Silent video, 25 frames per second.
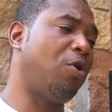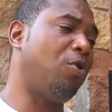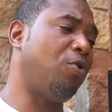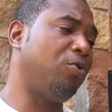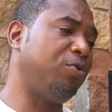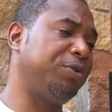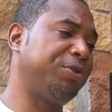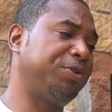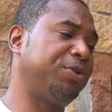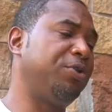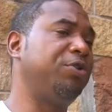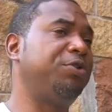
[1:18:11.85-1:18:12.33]

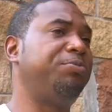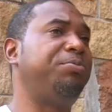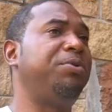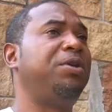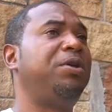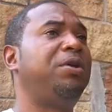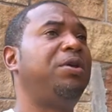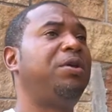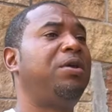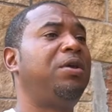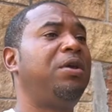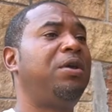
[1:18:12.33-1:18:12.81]
Excuse me.
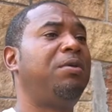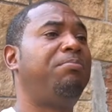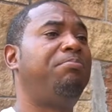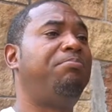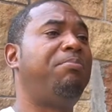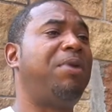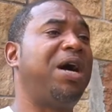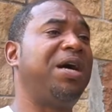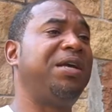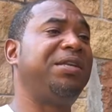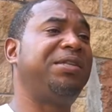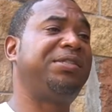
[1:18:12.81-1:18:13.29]

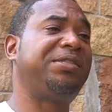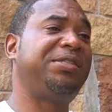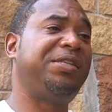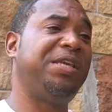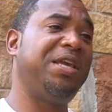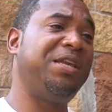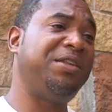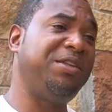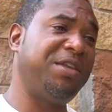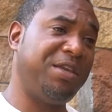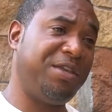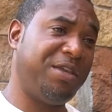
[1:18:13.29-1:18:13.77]
My
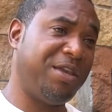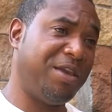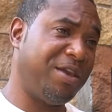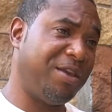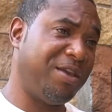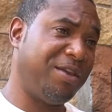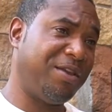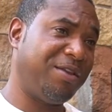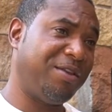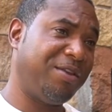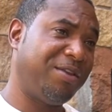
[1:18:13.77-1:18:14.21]
senior year